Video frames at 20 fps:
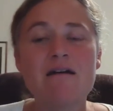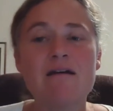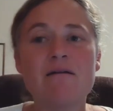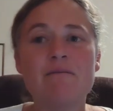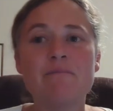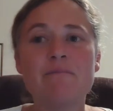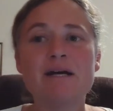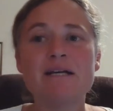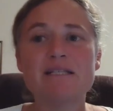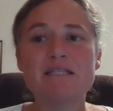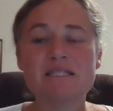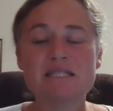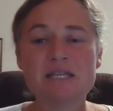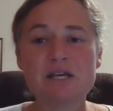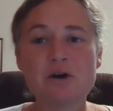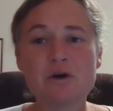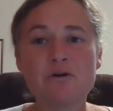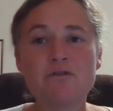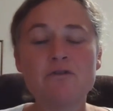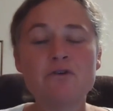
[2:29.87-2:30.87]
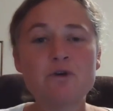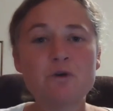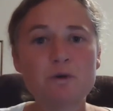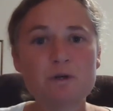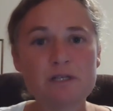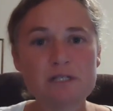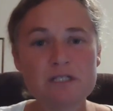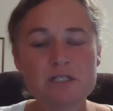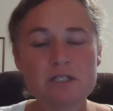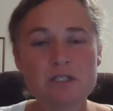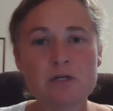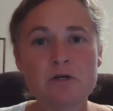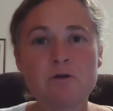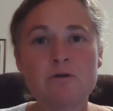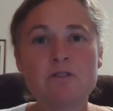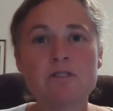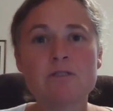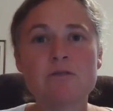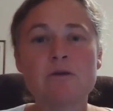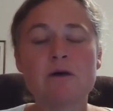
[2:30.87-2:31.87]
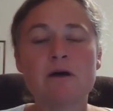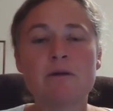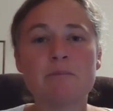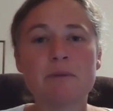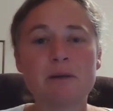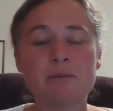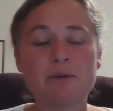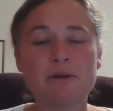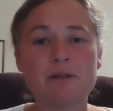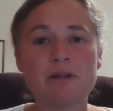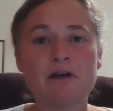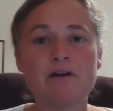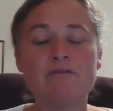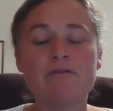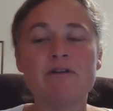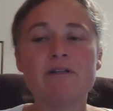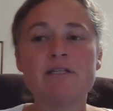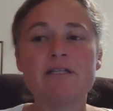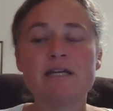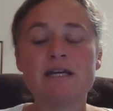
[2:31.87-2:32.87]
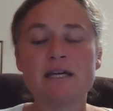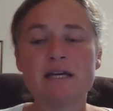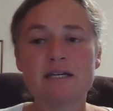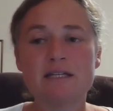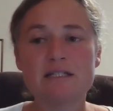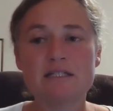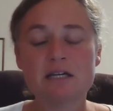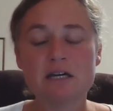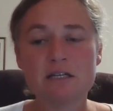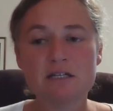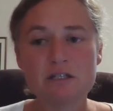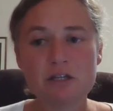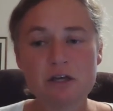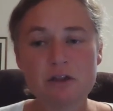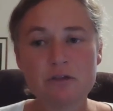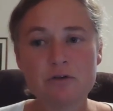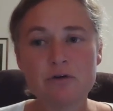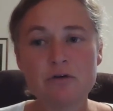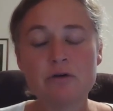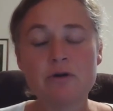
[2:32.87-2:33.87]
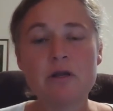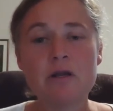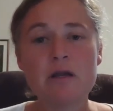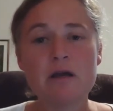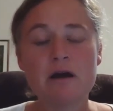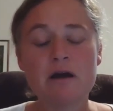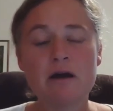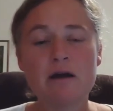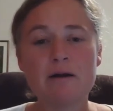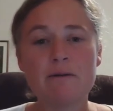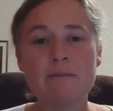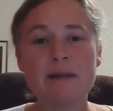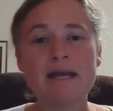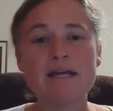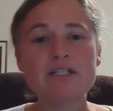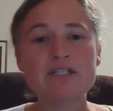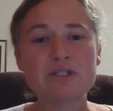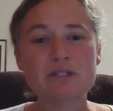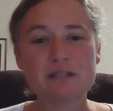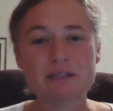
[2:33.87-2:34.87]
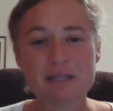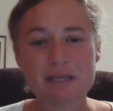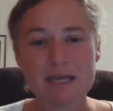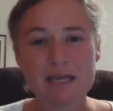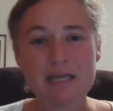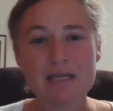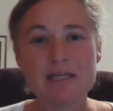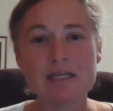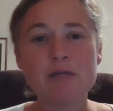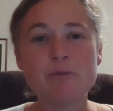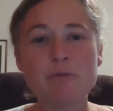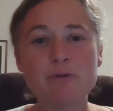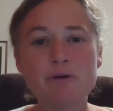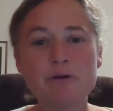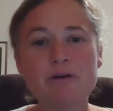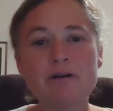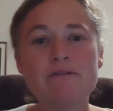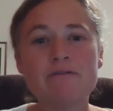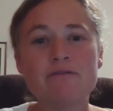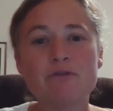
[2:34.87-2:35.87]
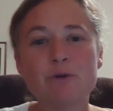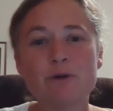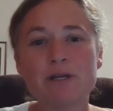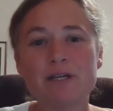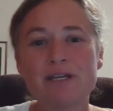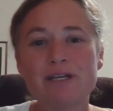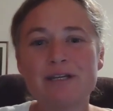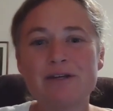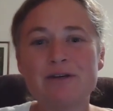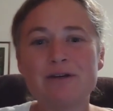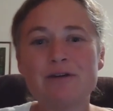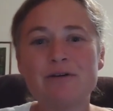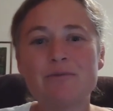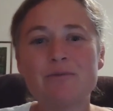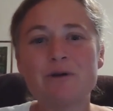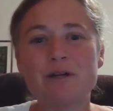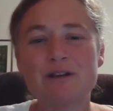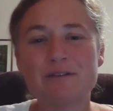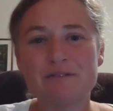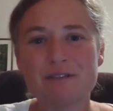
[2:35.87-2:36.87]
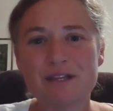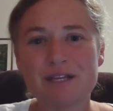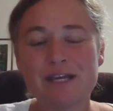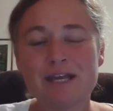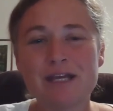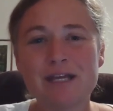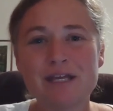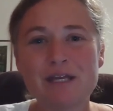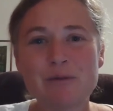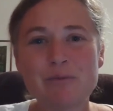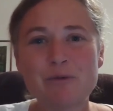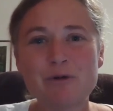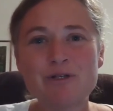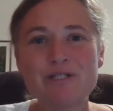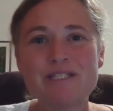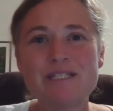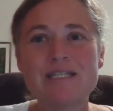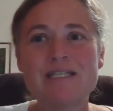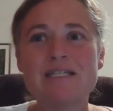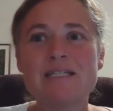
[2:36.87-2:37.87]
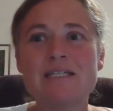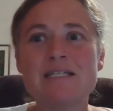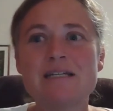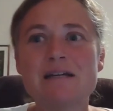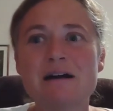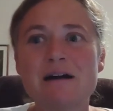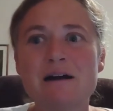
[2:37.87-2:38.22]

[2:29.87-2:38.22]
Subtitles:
Myself, Christos, my beloved, and another, actually the gatekeeper for here, one of the gatekeepers, he